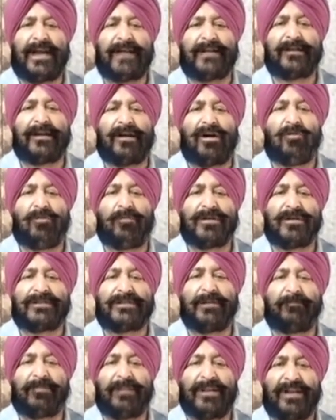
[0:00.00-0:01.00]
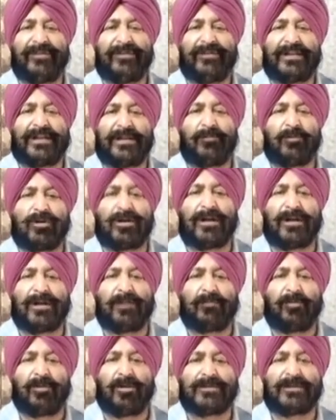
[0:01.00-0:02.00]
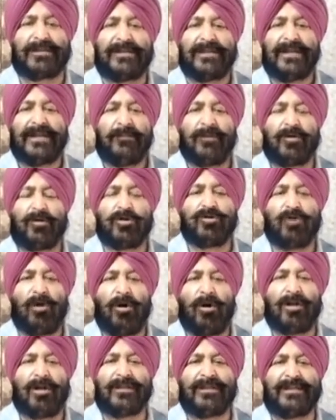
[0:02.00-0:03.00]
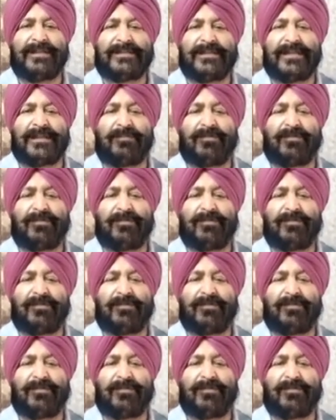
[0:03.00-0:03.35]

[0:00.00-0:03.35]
and uh, how much they believe in the democratic process because all these years,